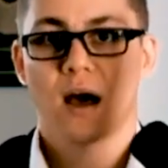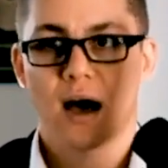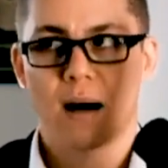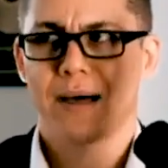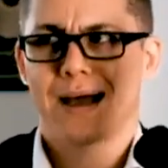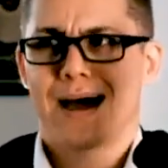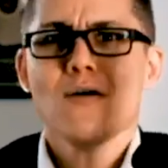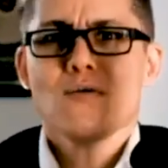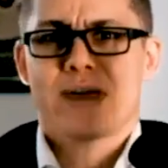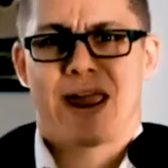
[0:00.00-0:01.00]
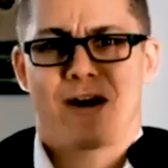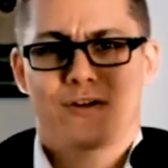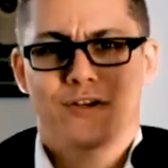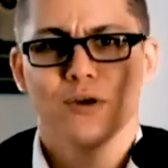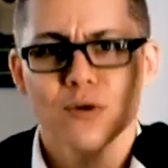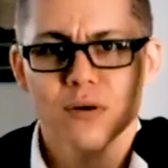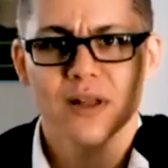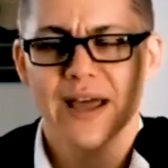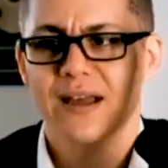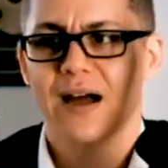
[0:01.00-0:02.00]
I'm like, I don't care, dude.
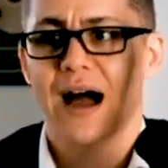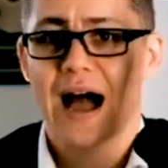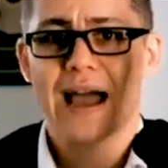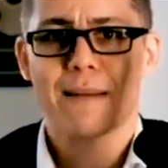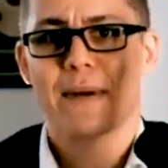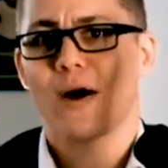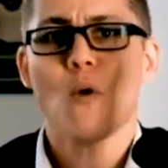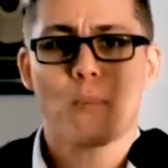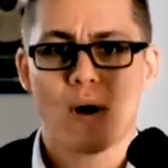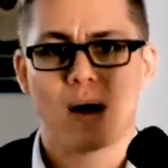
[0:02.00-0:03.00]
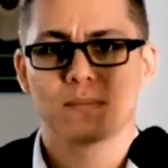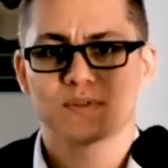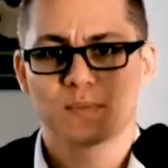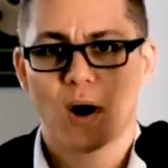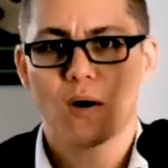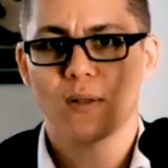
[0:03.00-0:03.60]
Like, I got my own problems, bro.